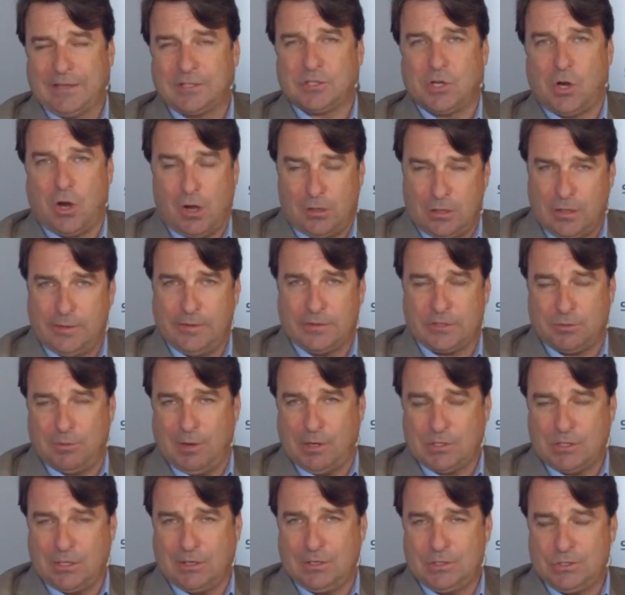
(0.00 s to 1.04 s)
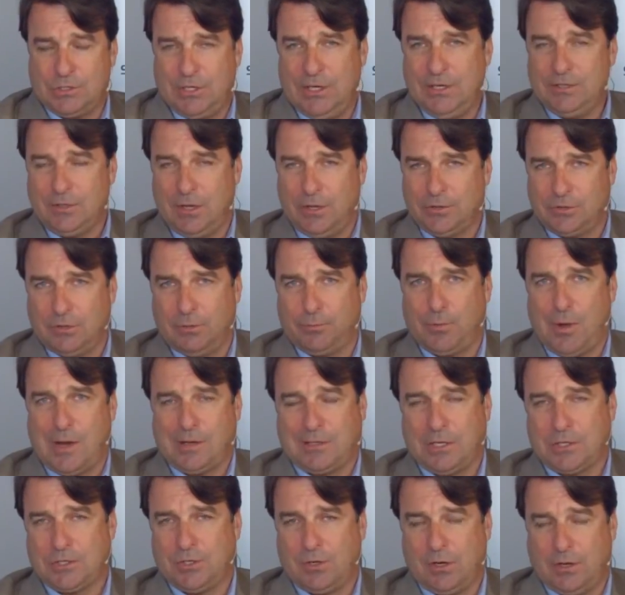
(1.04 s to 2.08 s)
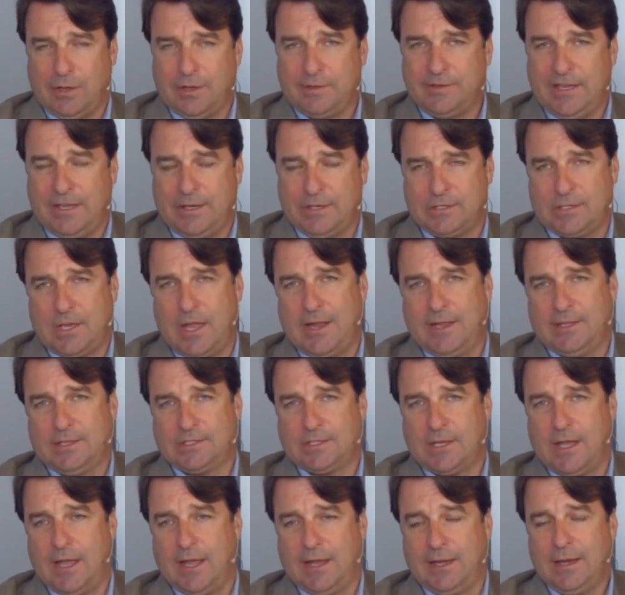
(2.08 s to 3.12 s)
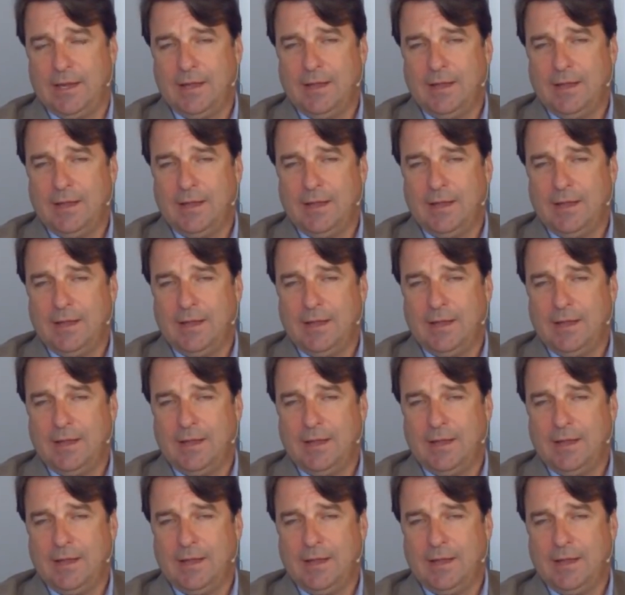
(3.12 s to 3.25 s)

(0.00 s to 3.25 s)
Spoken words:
Carla this question because she's also a practitioner on the data science side.